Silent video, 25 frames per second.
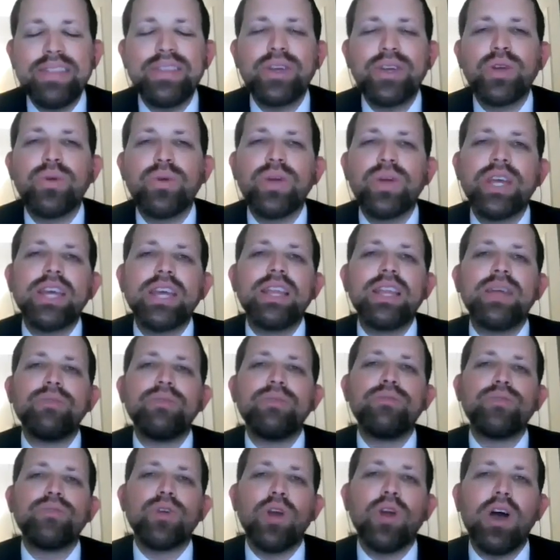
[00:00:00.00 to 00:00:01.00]
the
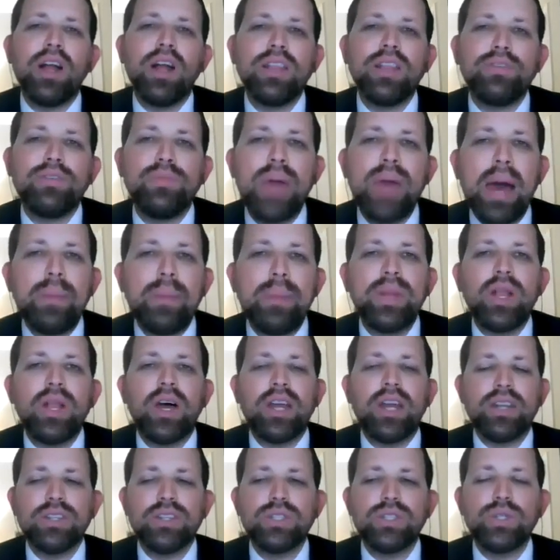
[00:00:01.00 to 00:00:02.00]
curriculum for all of
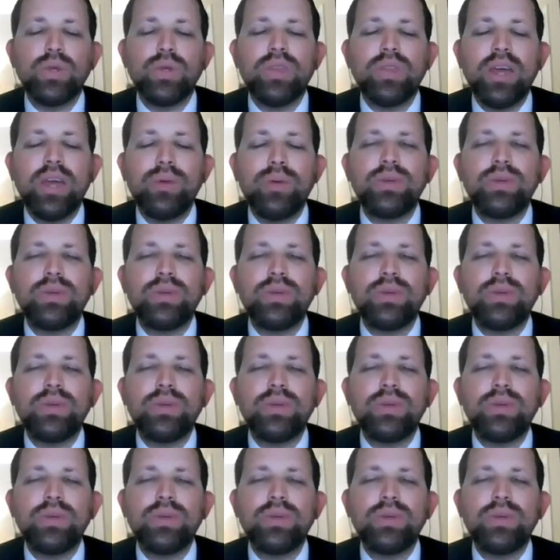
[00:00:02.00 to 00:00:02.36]
Babylon. So they